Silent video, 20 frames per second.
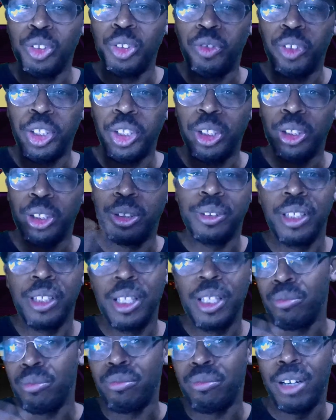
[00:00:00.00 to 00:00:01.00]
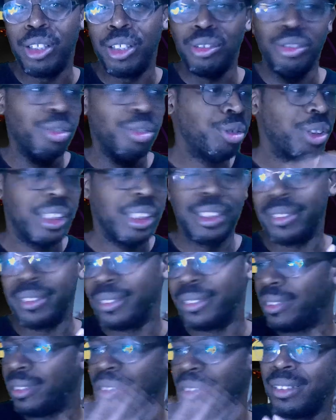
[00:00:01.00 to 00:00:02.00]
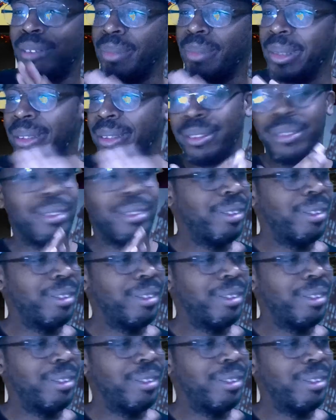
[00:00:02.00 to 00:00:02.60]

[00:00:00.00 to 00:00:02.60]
video, brand new thing. You know what I mean? Just